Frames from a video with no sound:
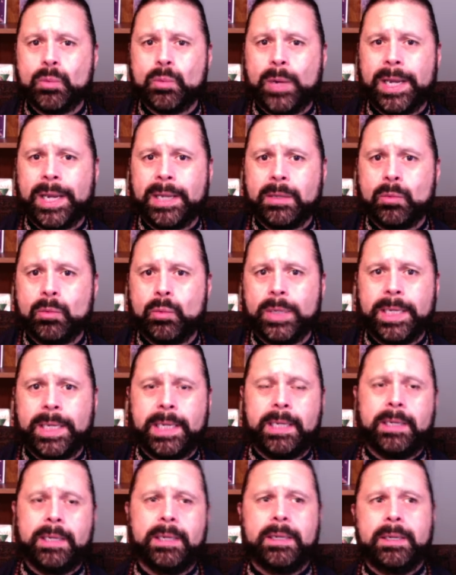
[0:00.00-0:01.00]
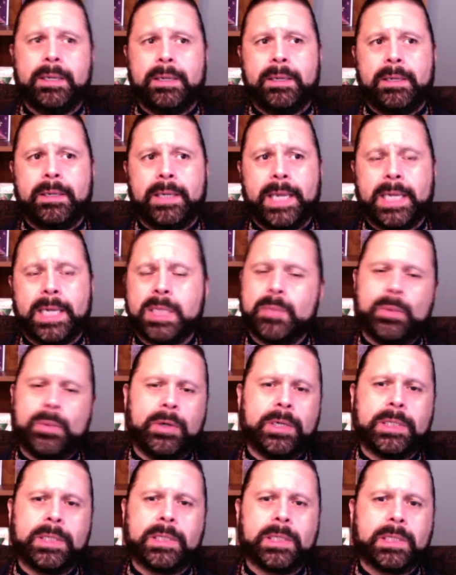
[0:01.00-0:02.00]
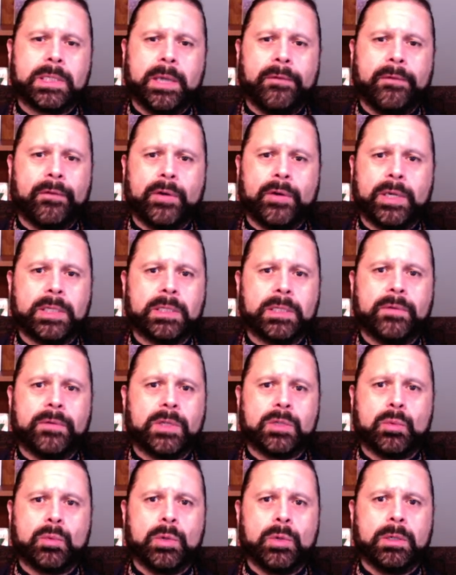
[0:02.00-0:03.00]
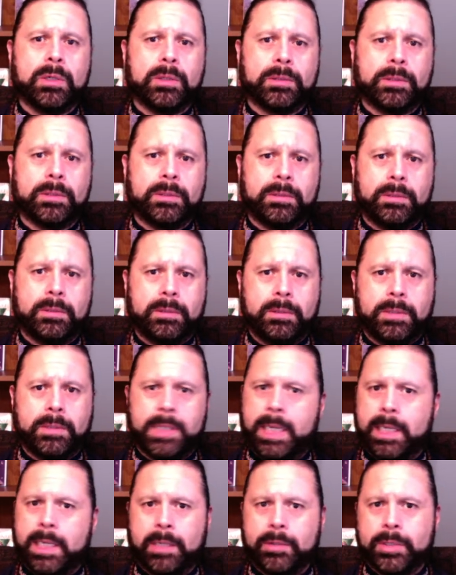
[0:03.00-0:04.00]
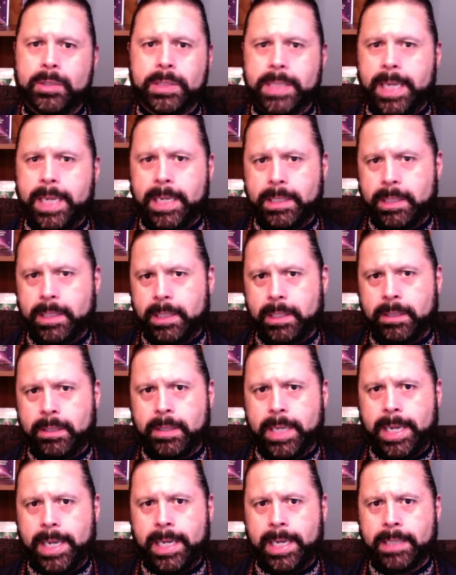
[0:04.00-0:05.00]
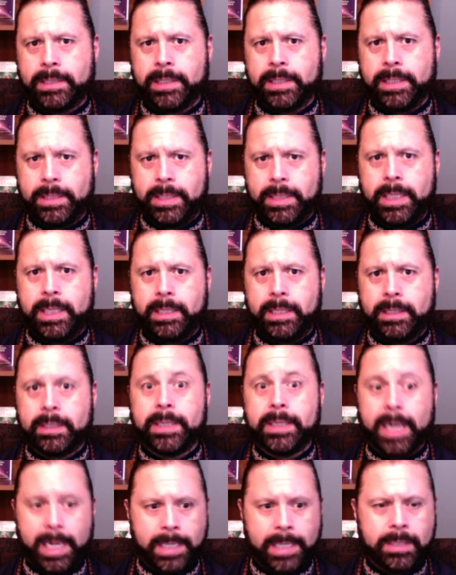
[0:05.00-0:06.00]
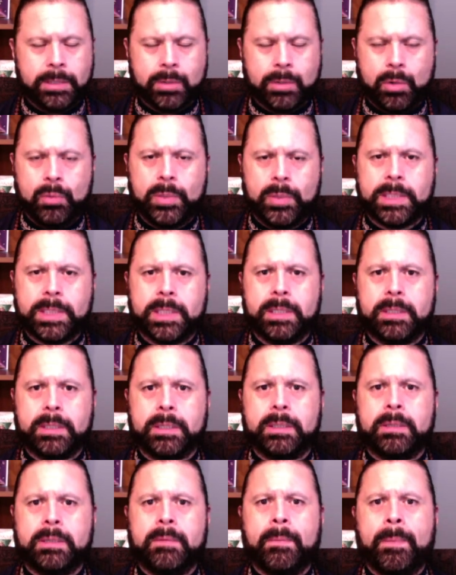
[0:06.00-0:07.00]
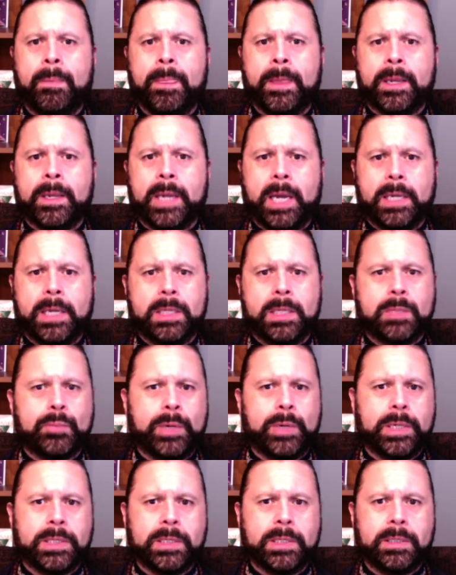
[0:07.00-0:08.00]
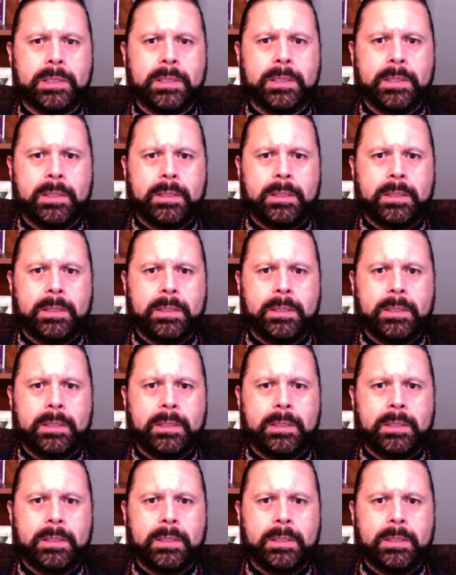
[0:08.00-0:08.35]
when we experience the sufferings of this world. Not understanding that, indeed, God is always here. God is present